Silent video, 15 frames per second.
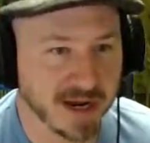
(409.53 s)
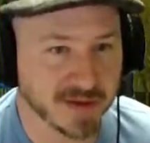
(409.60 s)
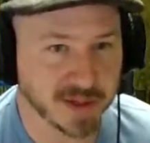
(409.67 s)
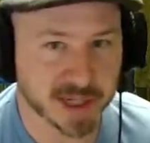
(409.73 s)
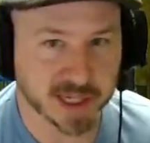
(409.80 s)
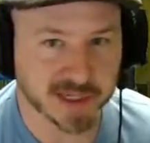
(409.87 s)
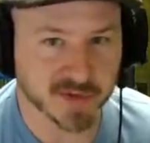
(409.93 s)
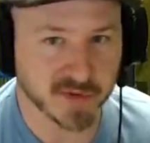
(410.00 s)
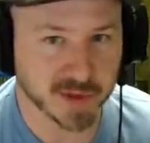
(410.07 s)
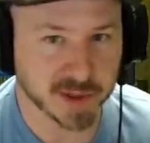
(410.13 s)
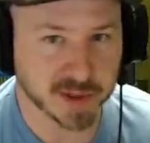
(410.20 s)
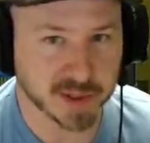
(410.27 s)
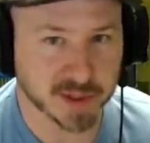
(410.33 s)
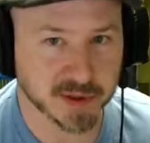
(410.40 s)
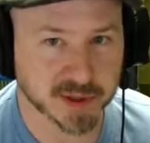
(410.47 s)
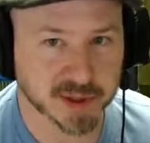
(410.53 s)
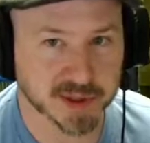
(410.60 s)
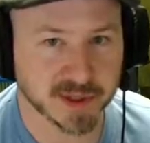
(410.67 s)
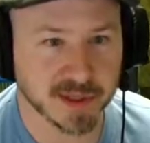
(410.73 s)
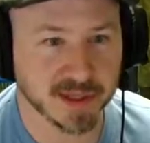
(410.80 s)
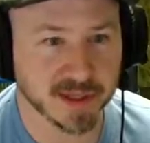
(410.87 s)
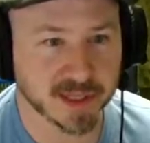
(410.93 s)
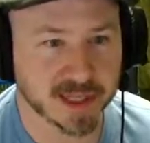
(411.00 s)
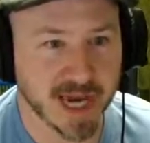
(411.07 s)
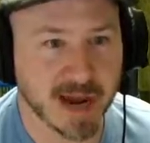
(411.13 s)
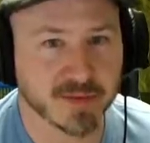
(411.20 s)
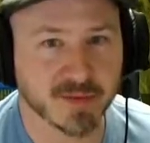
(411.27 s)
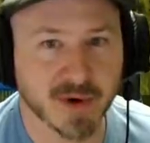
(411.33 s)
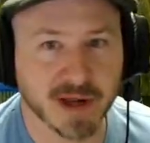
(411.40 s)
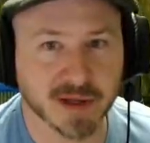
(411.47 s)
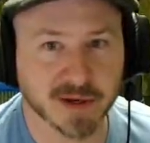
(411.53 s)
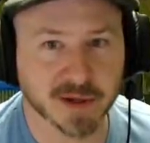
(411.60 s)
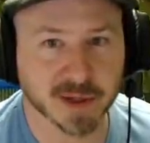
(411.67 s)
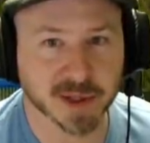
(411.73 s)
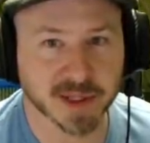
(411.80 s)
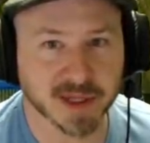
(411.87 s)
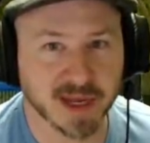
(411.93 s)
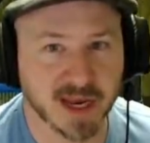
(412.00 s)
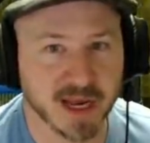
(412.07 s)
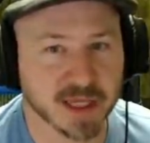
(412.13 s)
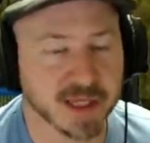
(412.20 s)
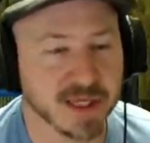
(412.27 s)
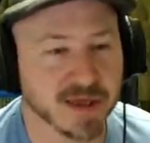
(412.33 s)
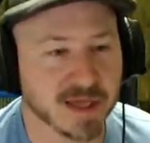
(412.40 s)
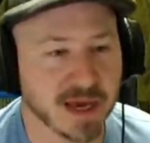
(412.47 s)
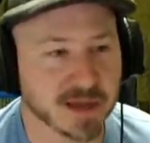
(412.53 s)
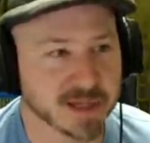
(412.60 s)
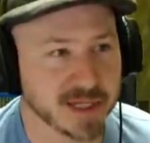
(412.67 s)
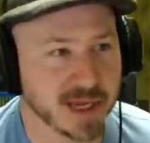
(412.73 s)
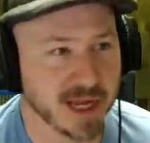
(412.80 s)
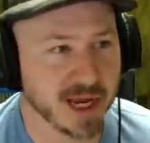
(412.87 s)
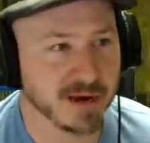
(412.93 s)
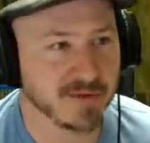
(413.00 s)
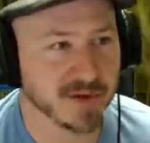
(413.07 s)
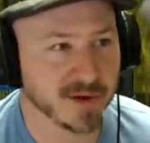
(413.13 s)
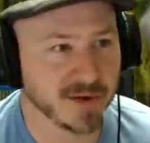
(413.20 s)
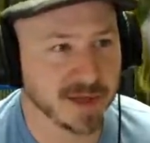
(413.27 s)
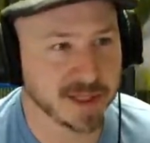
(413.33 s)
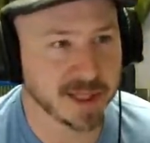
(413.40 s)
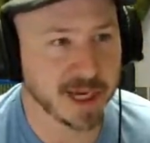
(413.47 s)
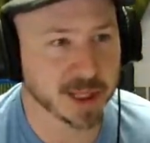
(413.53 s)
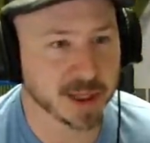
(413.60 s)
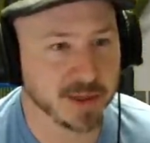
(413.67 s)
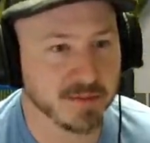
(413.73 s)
on the desk for you too. So in the top right there, you see that 18,000 I have there. That's actually